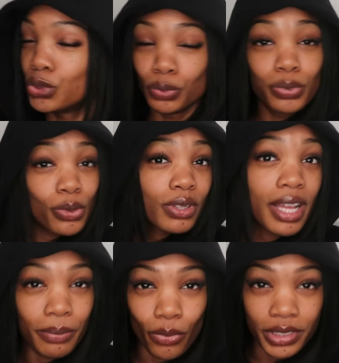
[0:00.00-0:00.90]
to pull
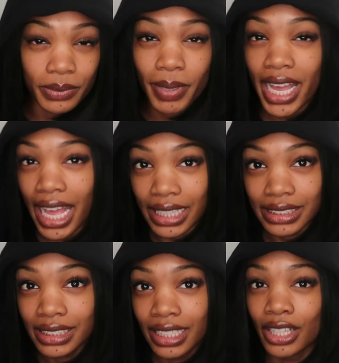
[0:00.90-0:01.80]
up one's past,
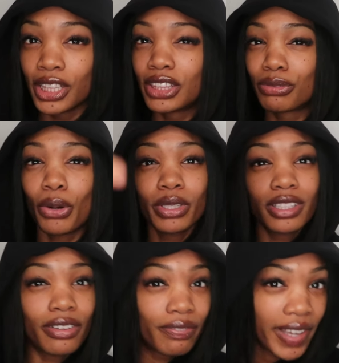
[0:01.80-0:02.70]
throw it in
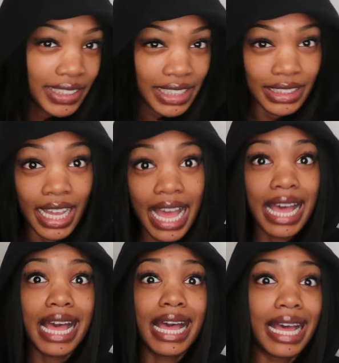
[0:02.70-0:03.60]
their face, I was like,
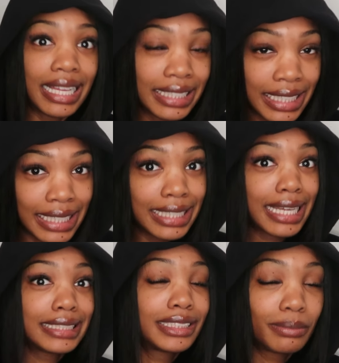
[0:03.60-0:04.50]
ah,
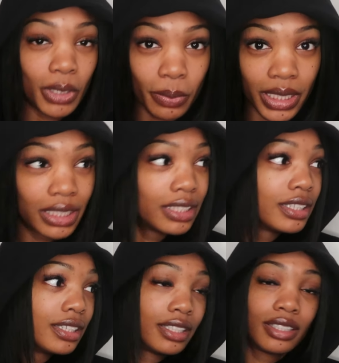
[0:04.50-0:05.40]
gotcha moment.
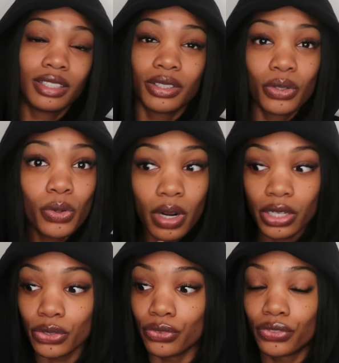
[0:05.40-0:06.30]
Who are
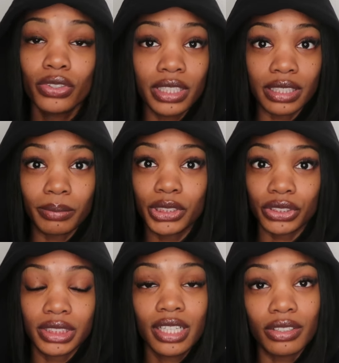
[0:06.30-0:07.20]
you fooling but
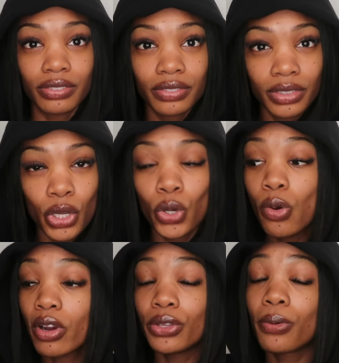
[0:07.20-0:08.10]
yourself? Who
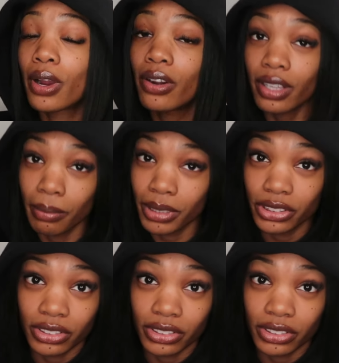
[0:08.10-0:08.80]
are you hurting but